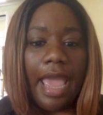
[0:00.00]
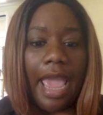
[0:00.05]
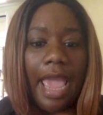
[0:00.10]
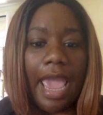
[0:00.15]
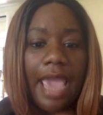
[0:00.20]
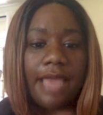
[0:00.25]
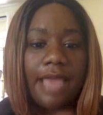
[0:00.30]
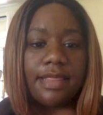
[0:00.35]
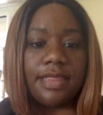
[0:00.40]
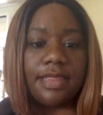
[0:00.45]

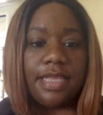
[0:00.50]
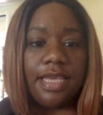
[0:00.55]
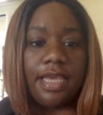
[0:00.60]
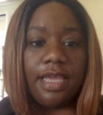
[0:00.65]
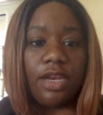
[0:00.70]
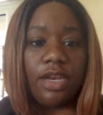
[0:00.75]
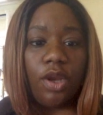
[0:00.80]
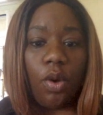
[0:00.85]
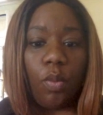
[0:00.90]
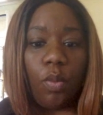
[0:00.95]
And
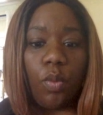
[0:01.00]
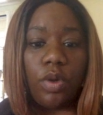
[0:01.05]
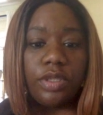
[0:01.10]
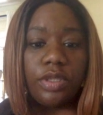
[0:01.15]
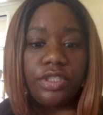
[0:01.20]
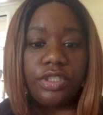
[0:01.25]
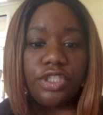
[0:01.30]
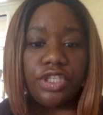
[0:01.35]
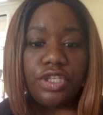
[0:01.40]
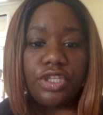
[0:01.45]
then
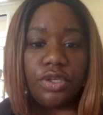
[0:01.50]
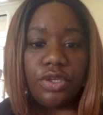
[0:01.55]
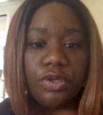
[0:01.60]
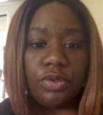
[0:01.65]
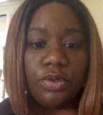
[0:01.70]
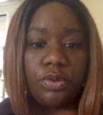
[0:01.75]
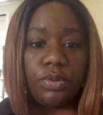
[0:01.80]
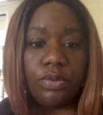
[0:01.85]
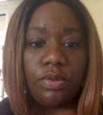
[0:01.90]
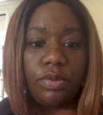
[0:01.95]
once
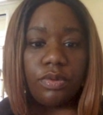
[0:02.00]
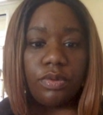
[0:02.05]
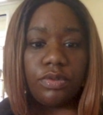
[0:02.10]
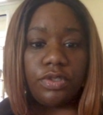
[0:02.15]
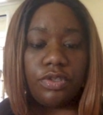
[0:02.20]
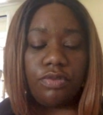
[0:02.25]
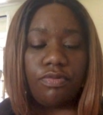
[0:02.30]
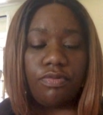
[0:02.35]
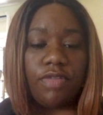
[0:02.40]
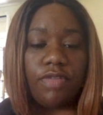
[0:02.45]
you
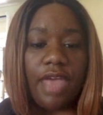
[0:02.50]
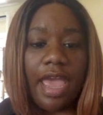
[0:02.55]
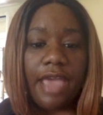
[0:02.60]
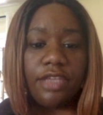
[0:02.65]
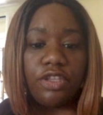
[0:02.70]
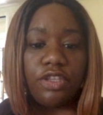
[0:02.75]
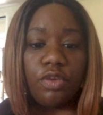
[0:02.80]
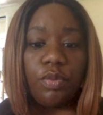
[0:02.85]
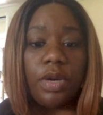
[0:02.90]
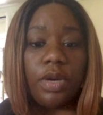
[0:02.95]
do
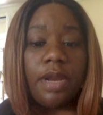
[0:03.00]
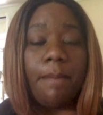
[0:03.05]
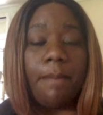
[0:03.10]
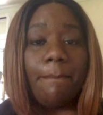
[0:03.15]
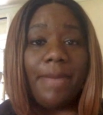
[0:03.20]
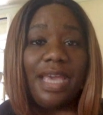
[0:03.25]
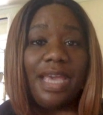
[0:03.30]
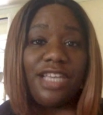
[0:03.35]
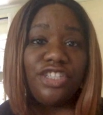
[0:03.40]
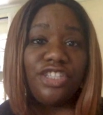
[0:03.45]
that, you want to
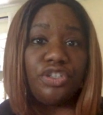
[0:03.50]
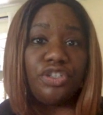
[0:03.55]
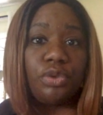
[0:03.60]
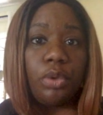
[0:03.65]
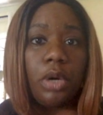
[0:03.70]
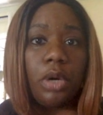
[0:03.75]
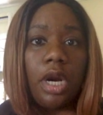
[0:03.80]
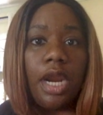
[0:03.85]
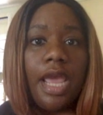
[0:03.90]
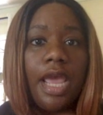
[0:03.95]
make
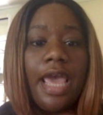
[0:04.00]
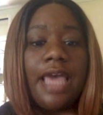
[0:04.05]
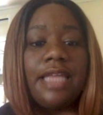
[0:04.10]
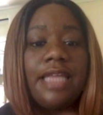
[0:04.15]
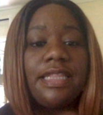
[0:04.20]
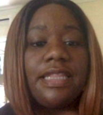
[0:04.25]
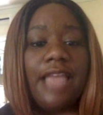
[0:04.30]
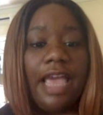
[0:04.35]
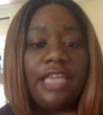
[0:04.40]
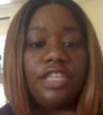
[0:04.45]
sure
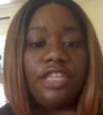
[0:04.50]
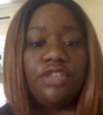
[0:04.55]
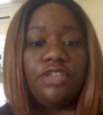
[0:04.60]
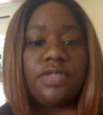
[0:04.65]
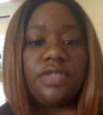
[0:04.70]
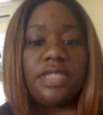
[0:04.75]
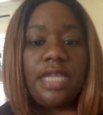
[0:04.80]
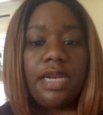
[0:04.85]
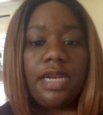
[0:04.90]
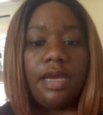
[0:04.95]
that you
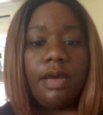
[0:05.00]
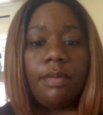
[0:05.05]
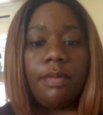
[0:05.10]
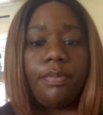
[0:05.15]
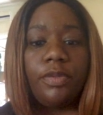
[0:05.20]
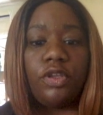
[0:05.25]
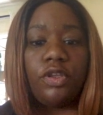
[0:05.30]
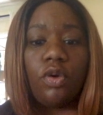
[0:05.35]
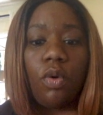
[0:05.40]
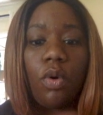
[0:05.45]
set up
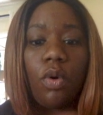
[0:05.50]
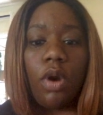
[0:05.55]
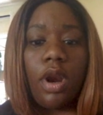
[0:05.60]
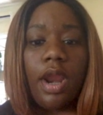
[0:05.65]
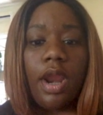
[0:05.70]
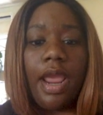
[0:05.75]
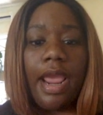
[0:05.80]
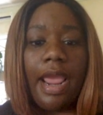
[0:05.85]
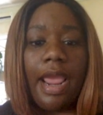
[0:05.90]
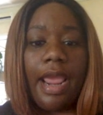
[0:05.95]

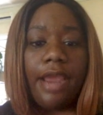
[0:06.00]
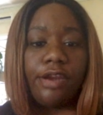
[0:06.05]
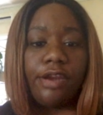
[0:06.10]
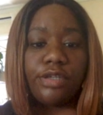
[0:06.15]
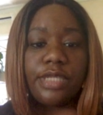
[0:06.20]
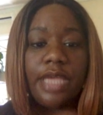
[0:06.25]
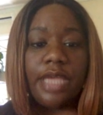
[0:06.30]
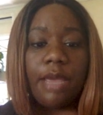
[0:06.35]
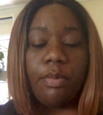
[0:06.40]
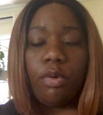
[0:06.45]
your
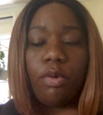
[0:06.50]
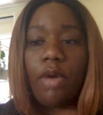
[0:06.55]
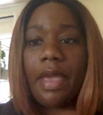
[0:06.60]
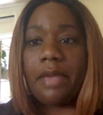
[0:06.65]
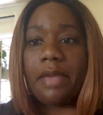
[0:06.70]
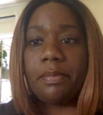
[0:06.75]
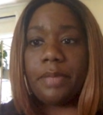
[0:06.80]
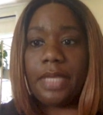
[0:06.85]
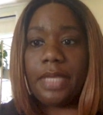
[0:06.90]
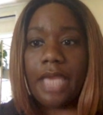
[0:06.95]
Airtable
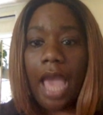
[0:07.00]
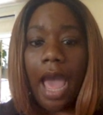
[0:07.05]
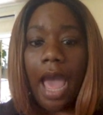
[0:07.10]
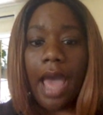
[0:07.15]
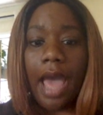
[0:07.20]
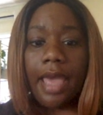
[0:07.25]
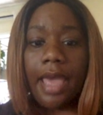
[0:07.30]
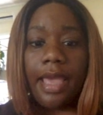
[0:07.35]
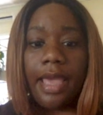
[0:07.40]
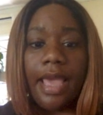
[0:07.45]

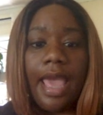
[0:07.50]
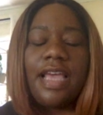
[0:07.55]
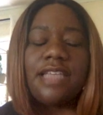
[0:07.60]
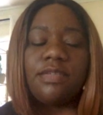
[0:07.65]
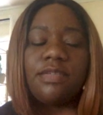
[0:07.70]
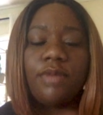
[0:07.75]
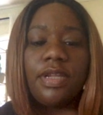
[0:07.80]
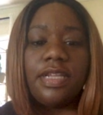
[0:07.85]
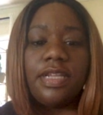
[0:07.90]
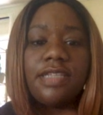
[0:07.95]
API as
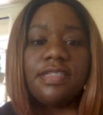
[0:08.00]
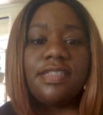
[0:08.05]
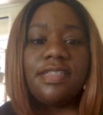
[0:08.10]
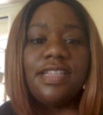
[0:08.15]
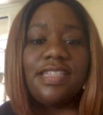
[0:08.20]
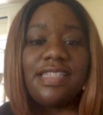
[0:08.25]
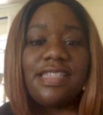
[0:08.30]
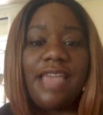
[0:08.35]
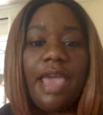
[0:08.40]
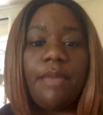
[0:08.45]
well as the
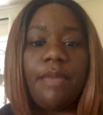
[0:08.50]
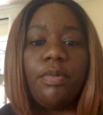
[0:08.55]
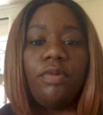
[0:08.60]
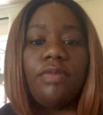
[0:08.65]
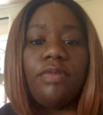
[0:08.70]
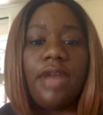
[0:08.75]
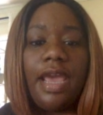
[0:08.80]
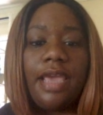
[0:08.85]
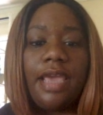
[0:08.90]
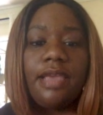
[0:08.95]
table
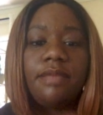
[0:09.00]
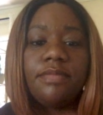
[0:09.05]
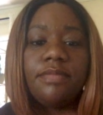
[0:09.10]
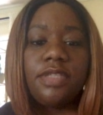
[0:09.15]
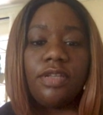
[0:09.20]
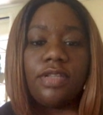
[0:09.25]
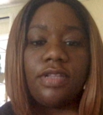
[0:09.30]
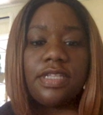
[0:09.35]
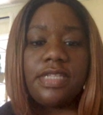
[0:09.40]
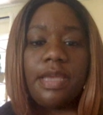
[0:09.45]
name.
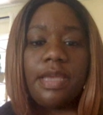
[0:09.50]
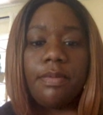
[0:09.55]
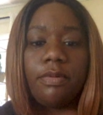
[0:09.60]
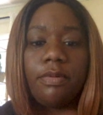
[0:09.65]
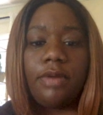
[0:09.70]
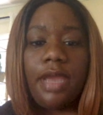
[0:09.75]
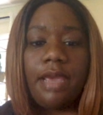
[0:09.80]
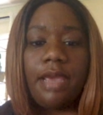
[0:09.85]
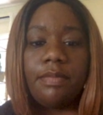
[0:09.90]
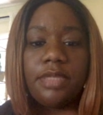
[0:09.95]
So the table
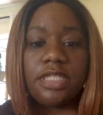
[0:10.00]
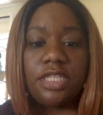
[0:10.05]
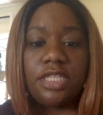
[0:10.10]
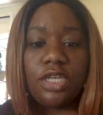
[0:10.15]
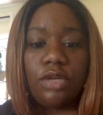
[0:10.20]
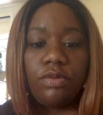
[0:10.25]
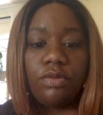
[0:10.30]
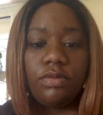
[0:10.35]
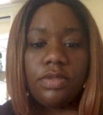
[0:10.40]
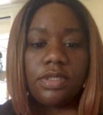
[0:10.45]
name is
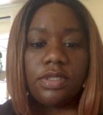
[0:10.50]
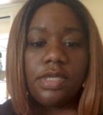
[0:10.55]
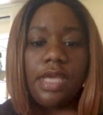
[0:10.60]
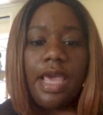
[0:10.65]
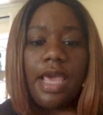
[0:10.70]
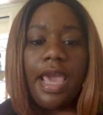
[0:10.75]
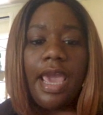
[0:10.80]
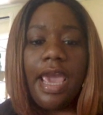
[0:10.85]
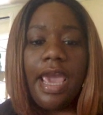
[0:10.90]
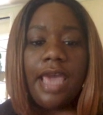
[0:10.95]
notes,
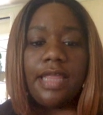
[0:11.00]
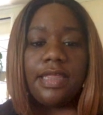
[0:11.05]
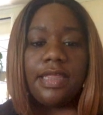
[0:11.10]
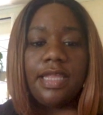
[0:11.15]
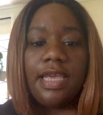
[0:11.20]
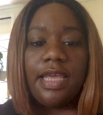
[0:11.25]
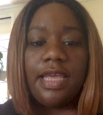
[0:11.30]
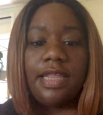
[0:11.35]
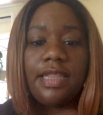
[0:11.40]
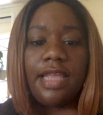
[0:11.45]
and
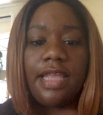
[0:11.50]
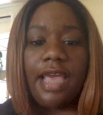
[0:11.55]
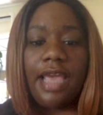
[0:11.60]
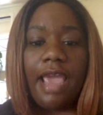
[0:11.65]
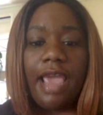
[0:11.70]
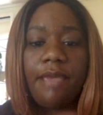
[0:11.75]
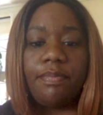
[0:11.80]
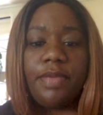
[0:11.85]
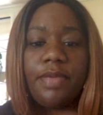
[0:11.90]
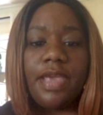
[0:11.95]
then the
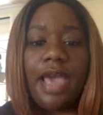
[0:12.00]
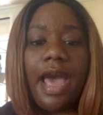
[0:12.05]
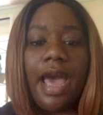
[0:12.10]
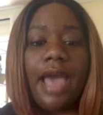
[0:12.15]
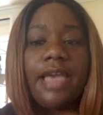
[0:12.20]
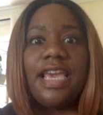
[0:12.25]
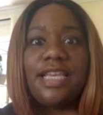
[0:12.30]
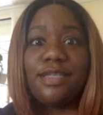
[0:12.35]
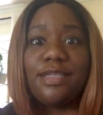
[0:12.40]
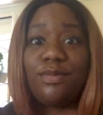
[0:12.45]

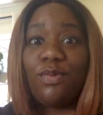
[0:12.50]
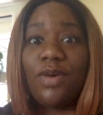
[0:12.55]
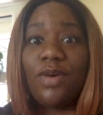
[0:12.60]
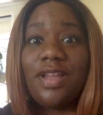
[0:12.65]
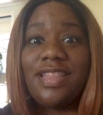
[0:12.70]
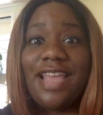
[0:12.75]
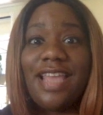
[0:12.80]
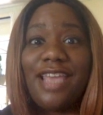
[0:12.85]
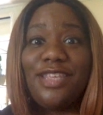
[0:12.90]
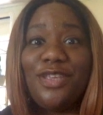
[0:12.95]
API is one
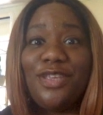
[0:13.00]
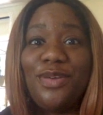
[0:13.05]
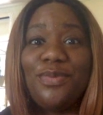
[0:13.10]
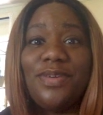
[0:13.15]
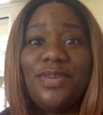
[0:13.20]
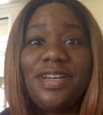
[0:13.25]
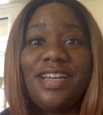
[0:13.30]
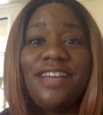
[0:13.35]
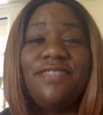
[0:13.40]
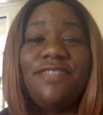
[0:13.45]
that you
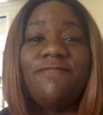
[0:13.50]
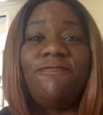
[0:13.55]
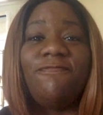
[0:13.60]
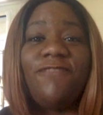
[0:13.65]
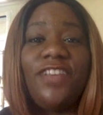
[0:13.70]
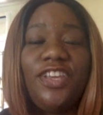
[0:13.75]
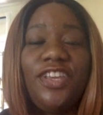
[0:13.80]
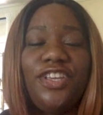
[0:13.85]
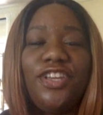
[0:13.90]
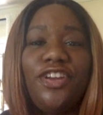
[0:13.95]
would
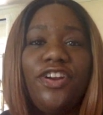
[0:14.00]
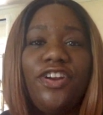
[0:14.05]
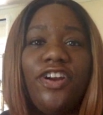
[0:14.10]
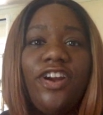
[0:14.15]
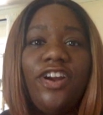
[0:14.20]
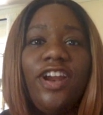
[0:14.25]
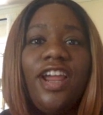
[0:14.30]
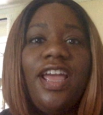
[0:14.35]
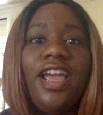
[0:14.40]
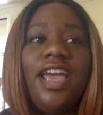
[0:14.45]

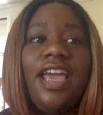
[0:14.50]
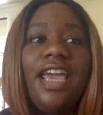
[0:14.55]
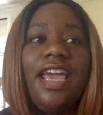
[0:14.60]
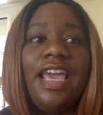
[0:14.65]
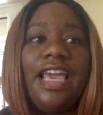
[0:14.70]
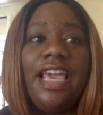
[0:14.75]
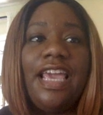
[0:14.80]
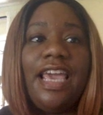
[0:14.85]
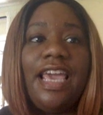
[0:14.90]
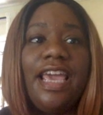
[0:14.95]
configure
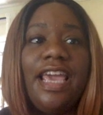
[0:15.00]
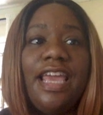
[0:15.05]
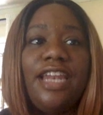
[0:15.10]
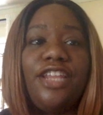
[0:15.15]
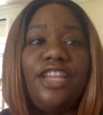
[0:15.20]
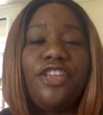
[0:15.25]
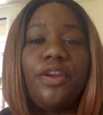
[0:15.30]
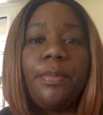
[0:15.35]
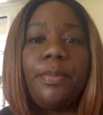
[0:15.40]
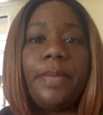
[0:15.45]
in
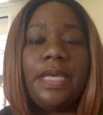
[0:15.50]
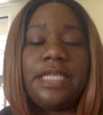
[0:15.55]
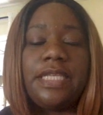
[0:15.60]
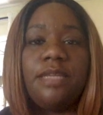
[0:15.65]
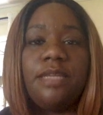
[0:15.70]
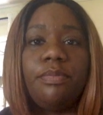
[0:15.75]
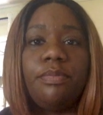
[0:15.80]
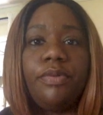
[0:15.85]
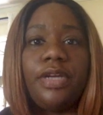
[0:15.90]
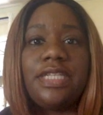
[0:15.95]
your
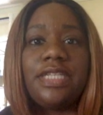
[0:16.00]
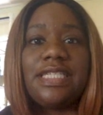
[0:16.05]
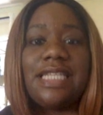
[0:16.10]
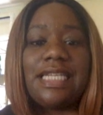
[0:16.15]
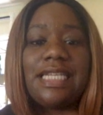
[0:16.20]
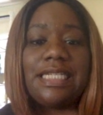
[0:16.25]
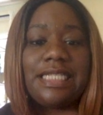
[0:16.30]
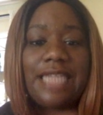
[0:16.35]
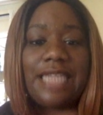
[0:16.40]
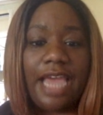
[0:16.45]
Pixiebrix
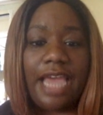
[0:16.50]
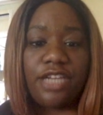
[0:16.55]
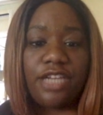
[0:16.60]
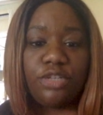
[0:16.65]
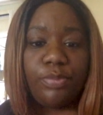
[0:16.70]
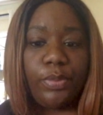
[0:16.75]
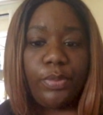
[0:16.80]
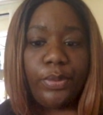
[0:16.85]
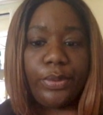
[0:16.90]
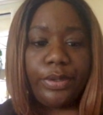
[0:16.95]

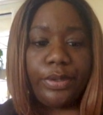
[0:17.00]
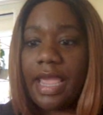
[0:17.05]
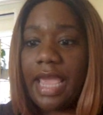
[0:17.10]
dashboard.